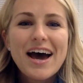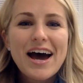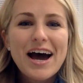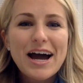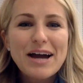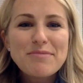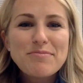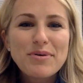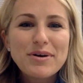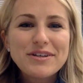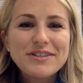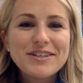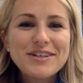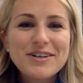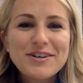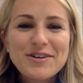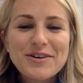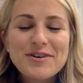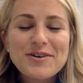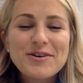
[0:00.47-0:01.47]
Hi, boys
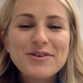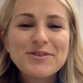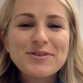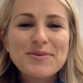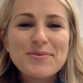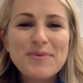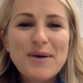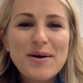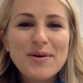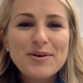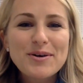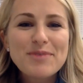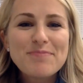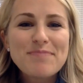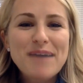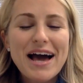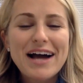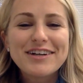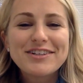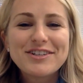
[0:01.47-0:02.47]
and girls. Welcome
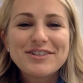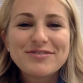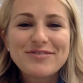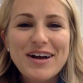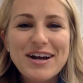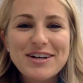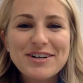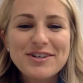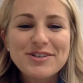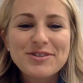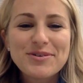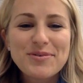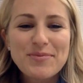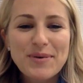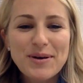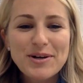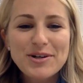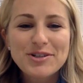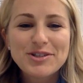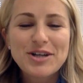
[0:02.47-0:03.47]
back to Writer's
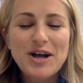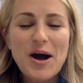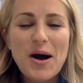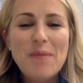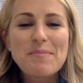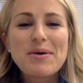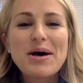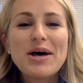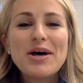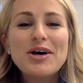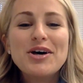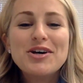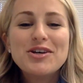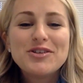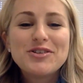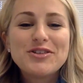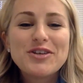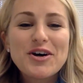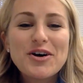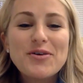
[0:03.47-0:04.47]
Workshop.
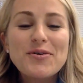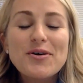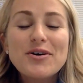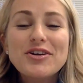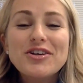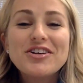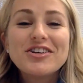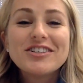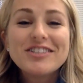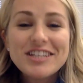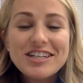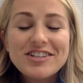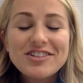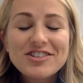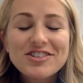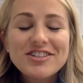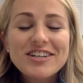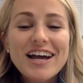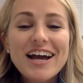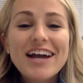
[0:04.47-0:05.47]
So, your
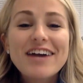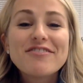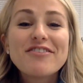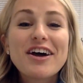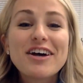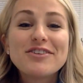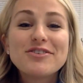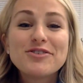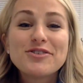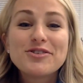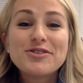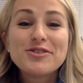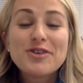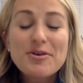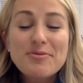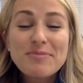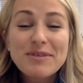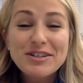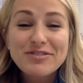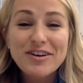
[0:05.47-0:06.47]
teachers and I have had
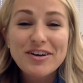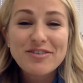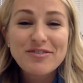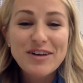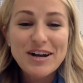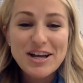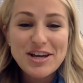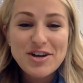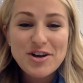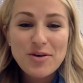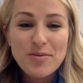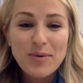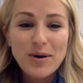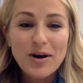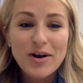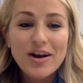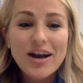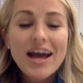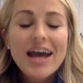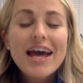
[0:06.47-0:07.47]
so much fun reading your
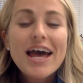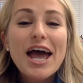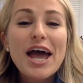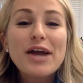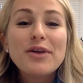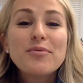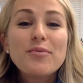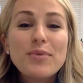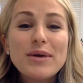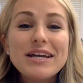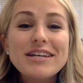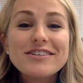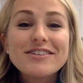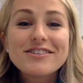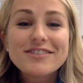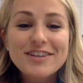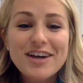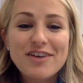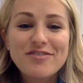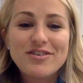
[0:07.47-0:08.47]
work, and we
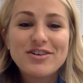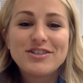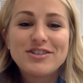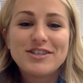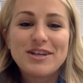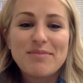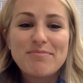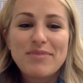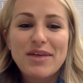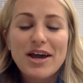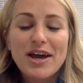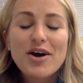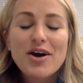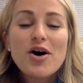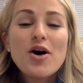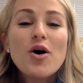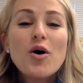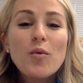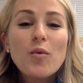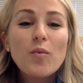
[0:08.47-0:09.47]
discovered something.
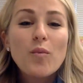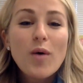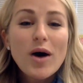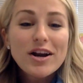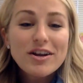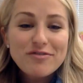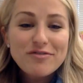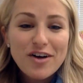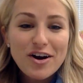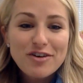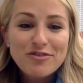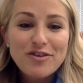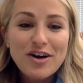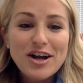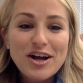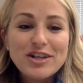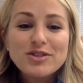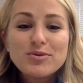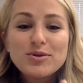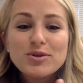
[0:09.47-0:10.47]
One of our
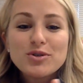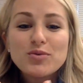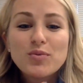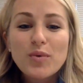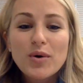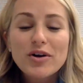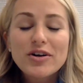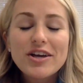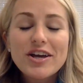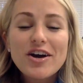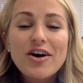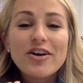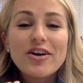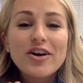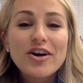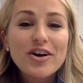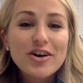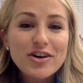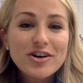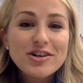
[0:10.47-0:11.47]
friends was working on
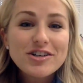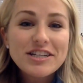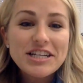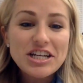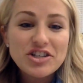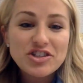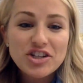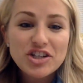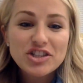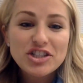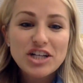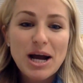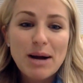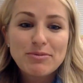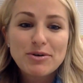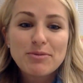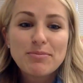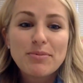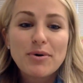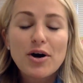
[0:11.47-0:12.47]
her teaching
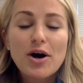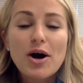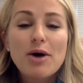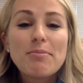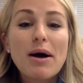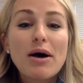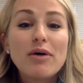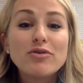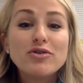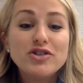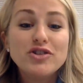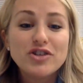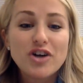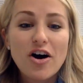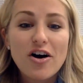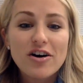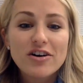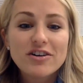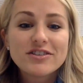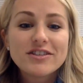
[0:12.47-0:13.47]
chapter book about
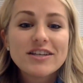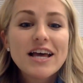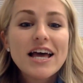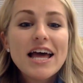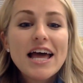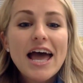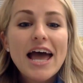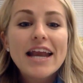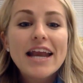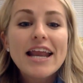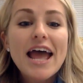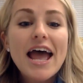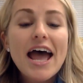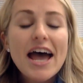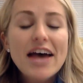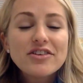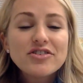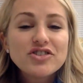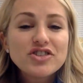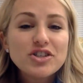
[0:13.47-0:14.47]
dogs, and
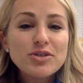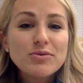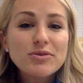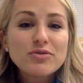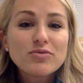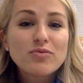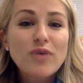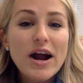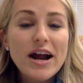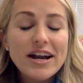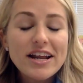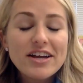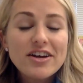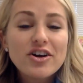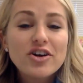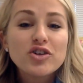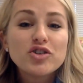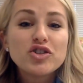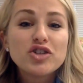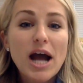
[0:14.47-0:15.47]
as she was writing
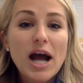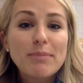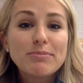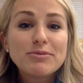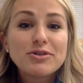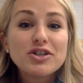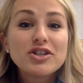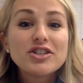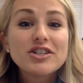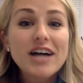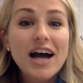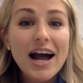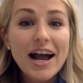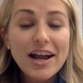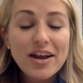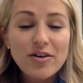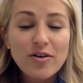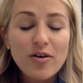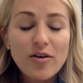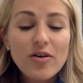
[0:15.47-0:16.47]
her chapter
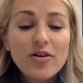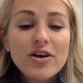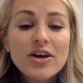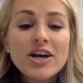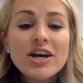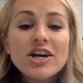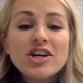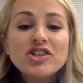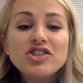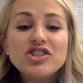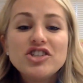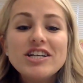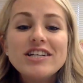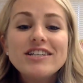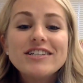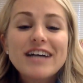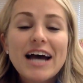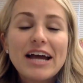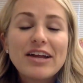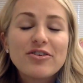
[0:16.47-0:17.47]
title, she
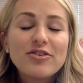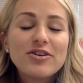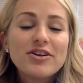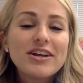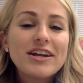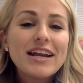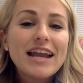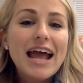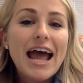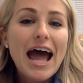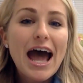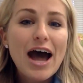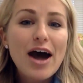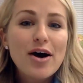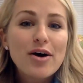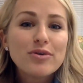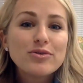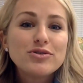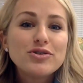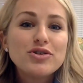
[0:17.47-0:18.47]
titled it
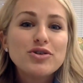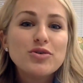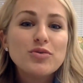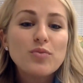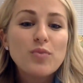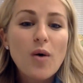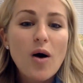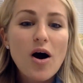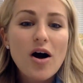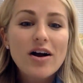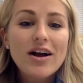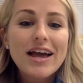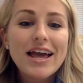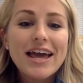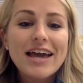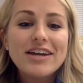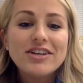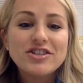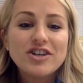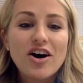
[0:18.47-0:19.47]
How to Walk
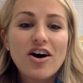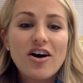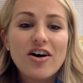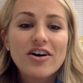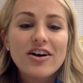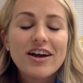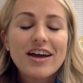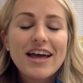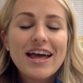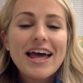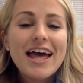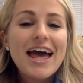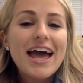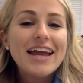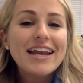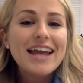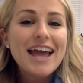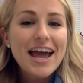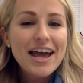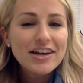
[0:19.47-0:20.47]
a Dog.
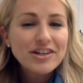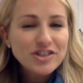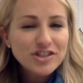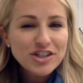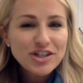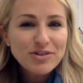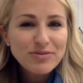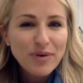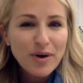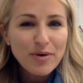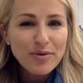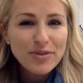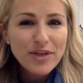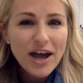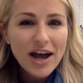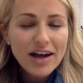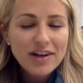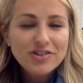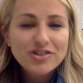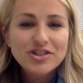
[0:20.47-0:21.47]
And as she wrote
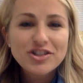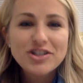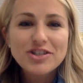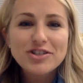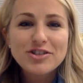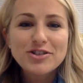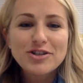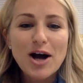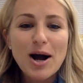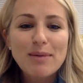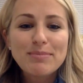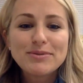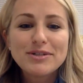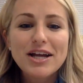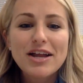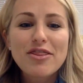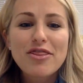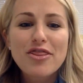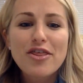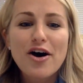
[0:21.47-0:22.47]
that, she stopped
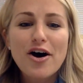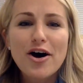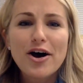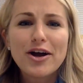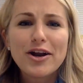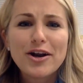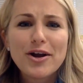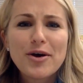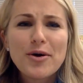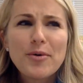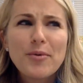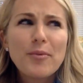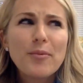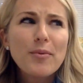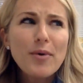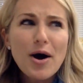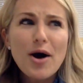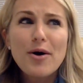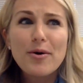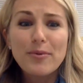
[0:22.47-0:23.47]
and thought,
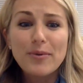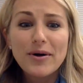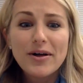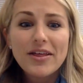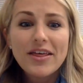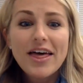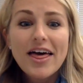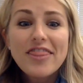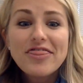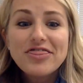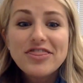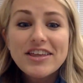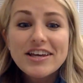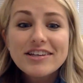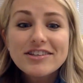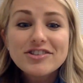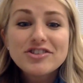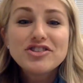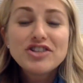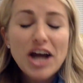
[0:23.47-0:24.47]
Whoa,
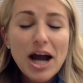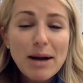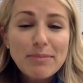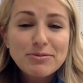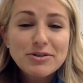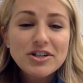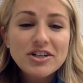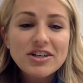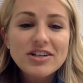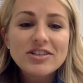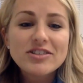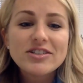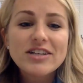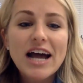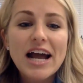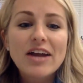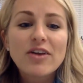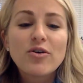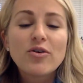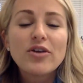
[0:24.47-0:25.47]
this chapter is
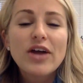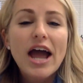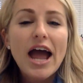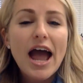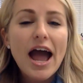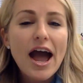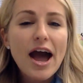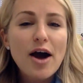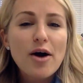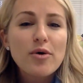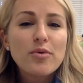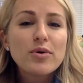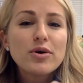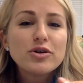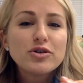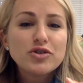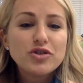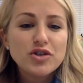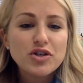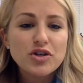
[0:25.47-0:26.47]
titled How
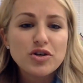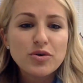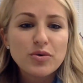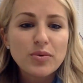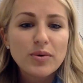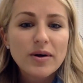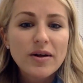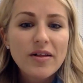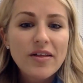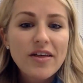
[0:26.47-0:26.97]
To.